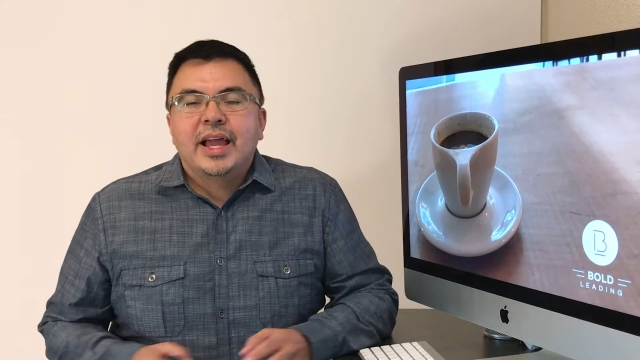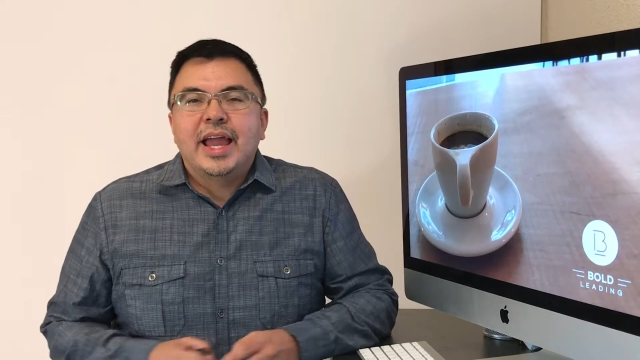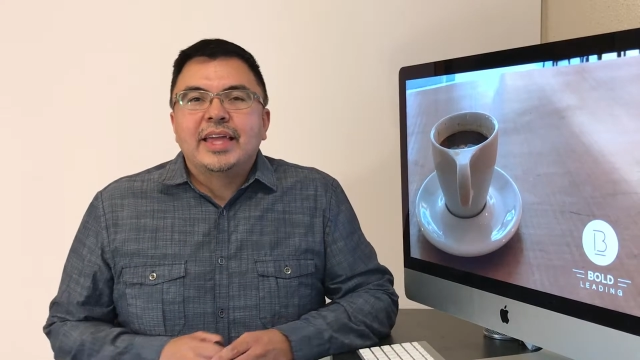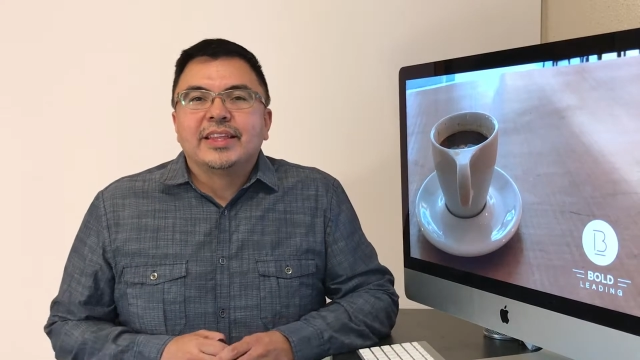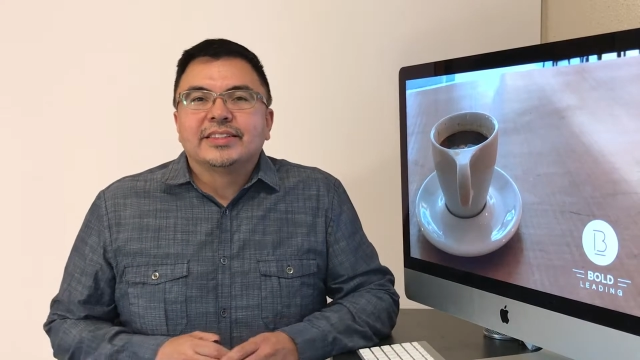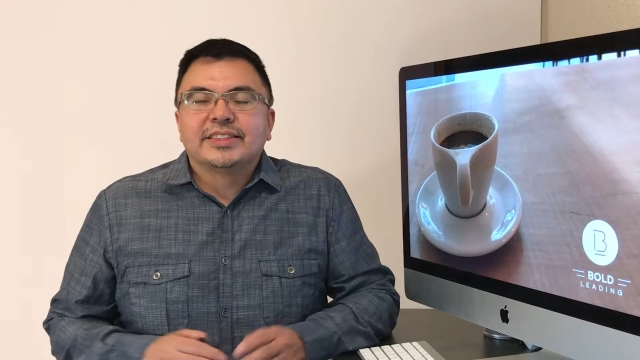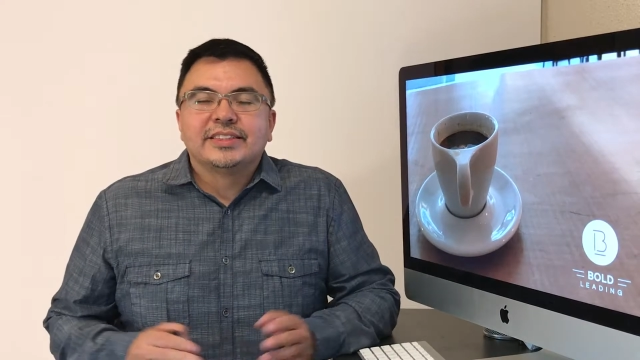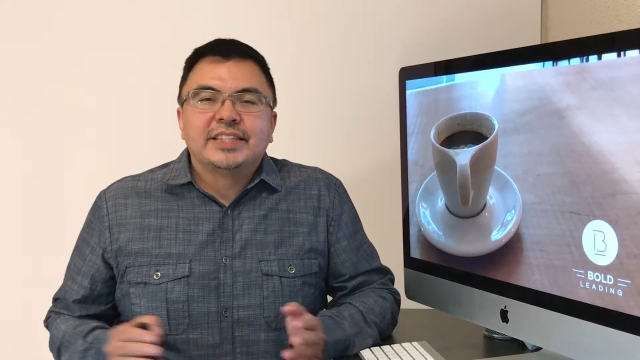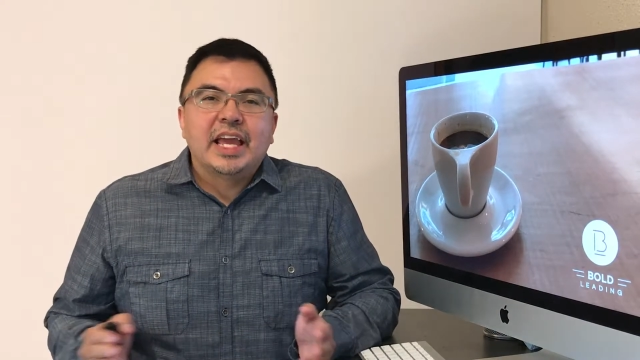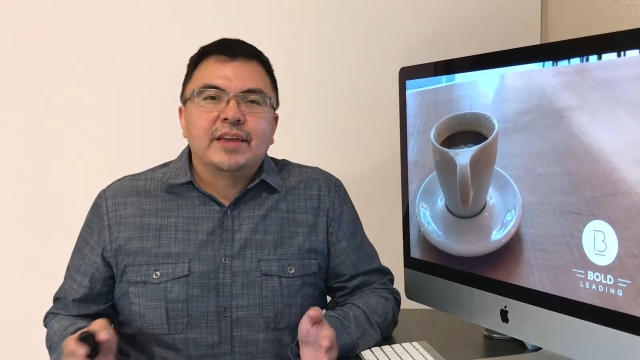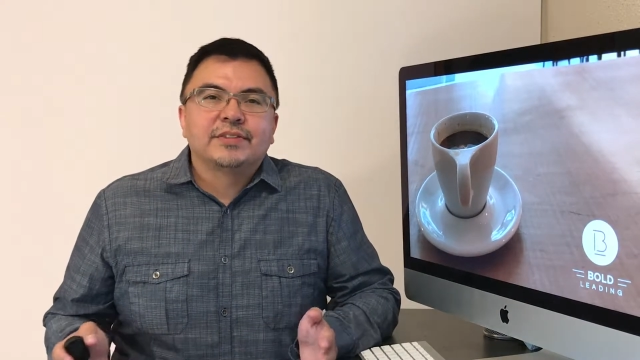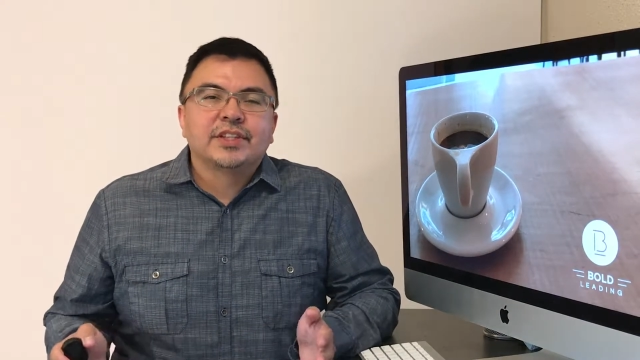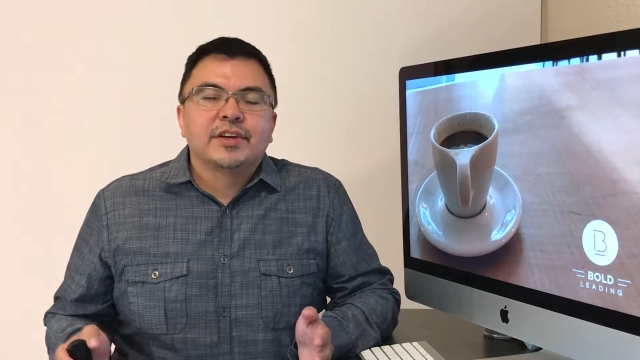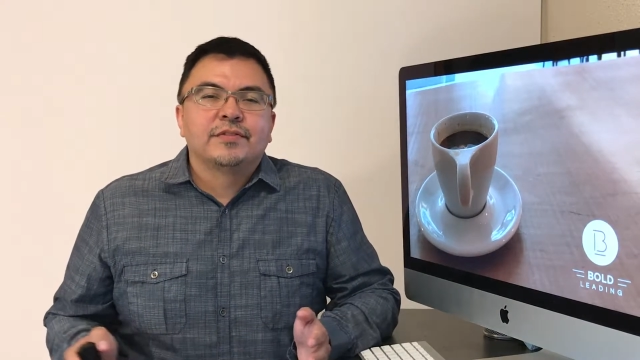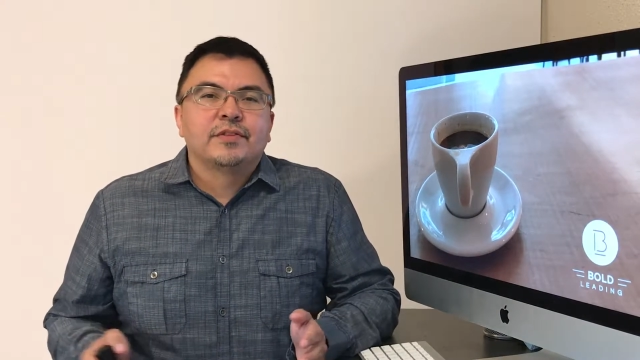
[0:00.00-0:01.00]
Hey, this is Dave
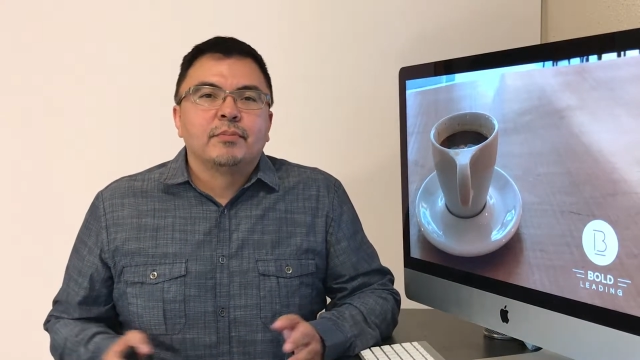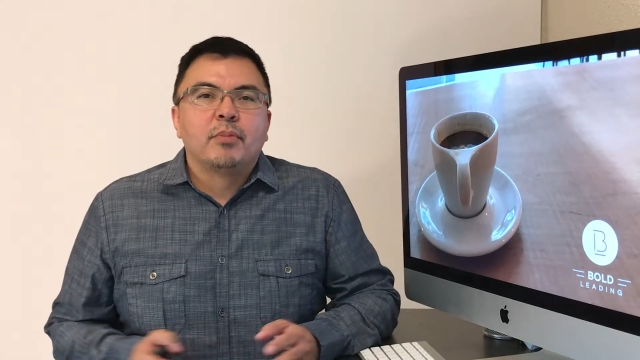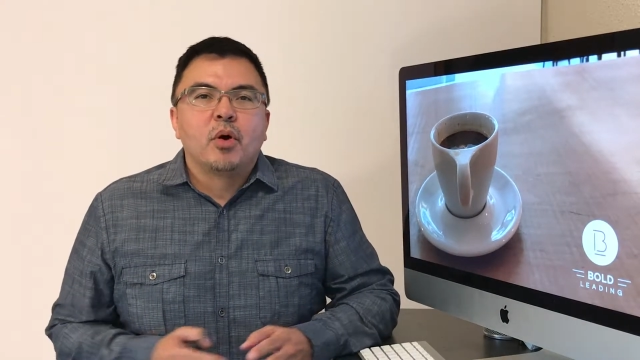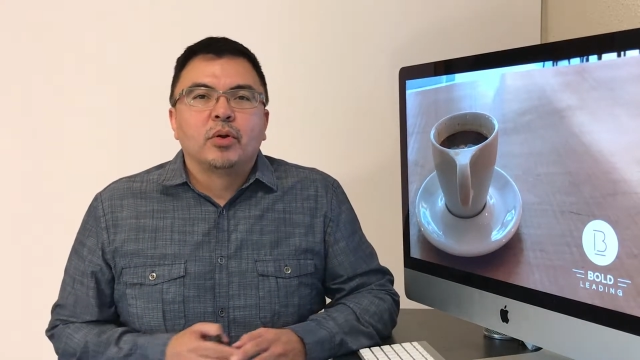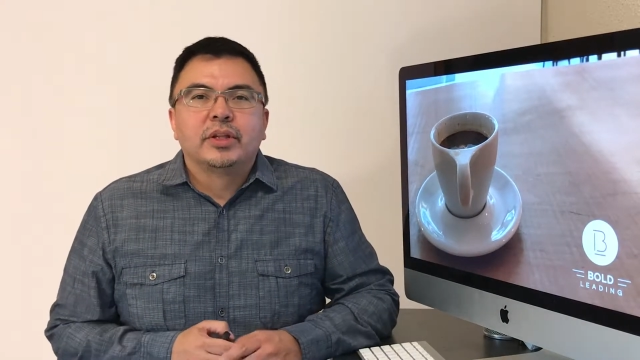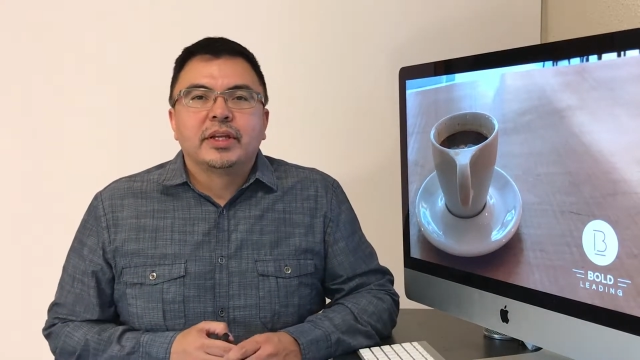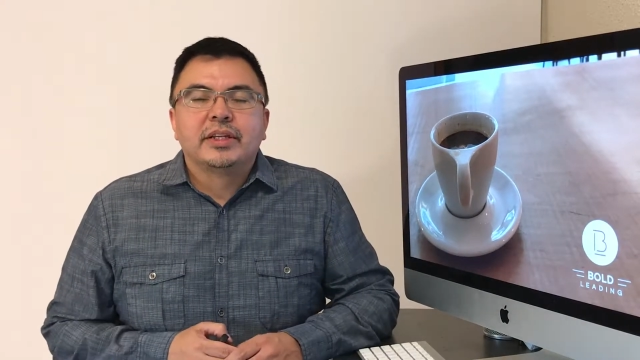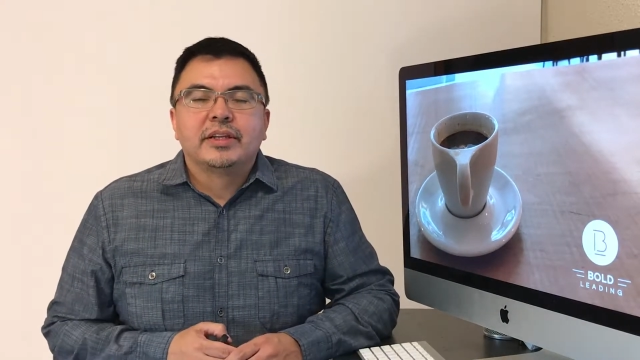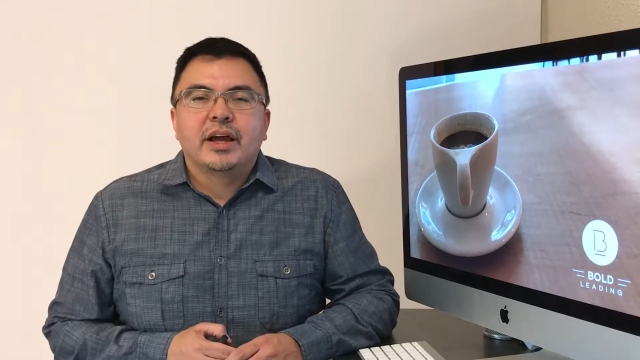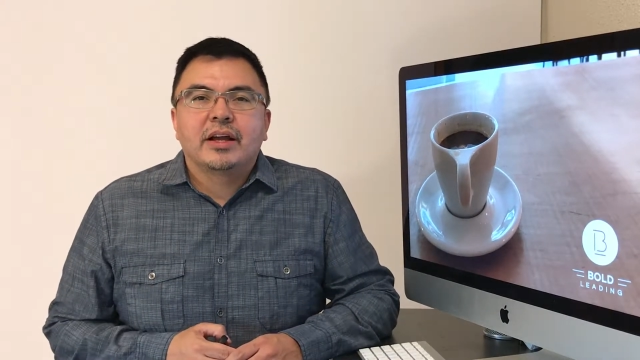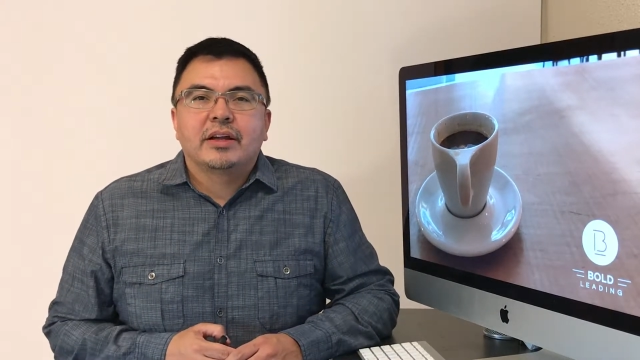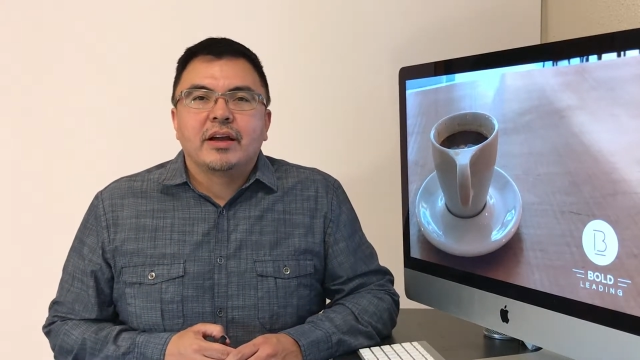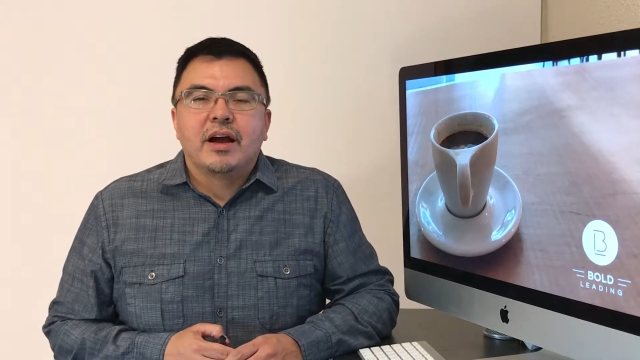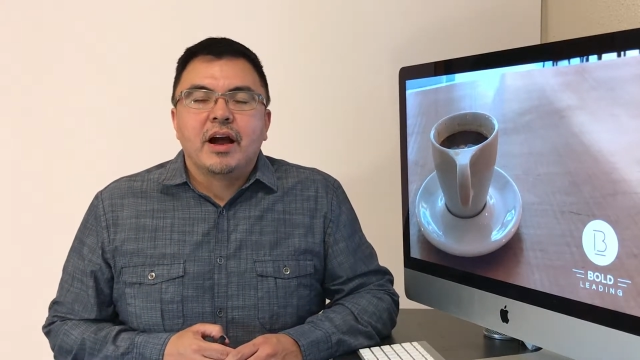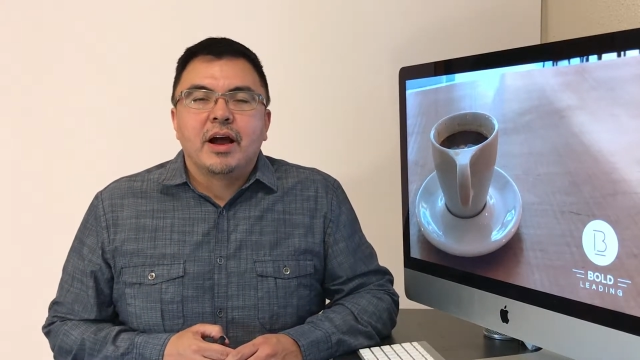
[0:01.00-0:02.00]
Center from
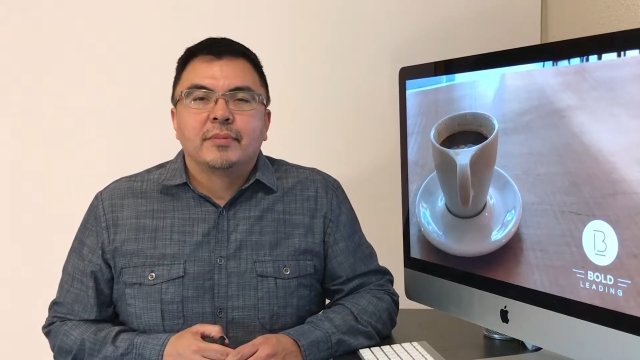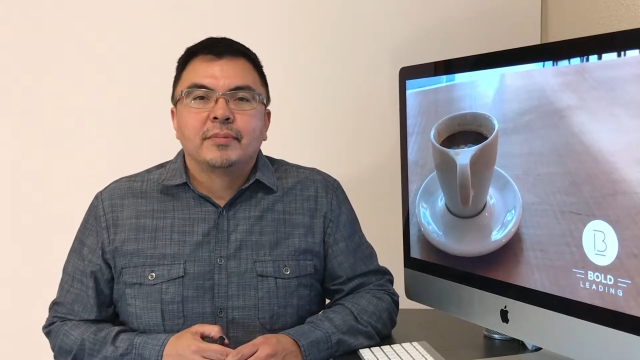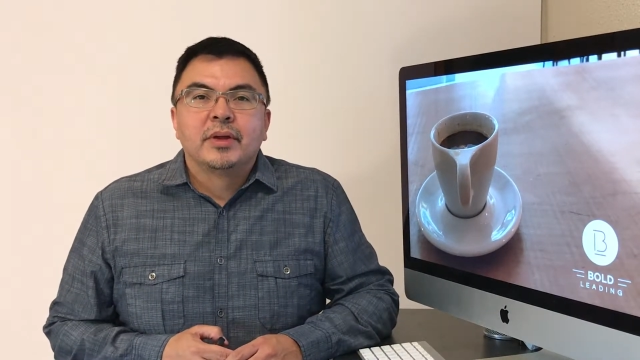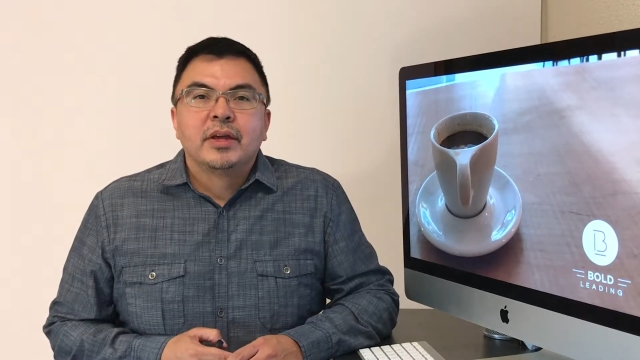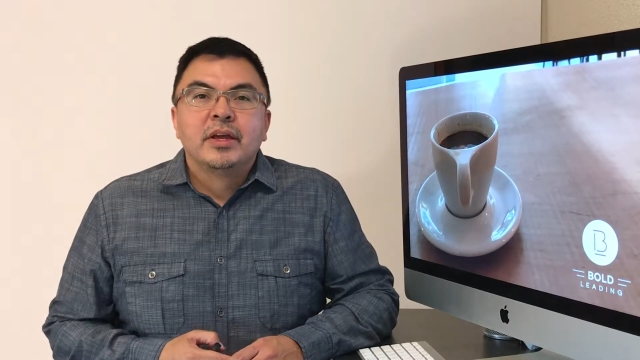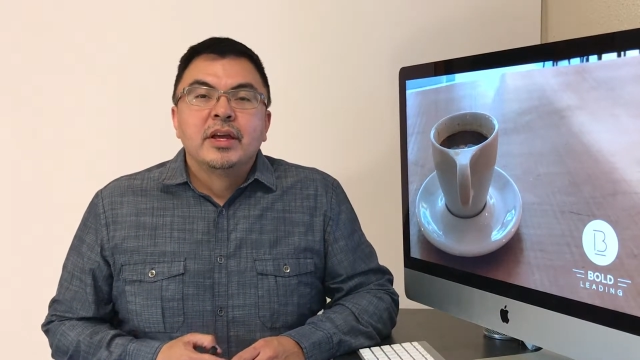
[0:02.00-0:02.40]
boldleading.com,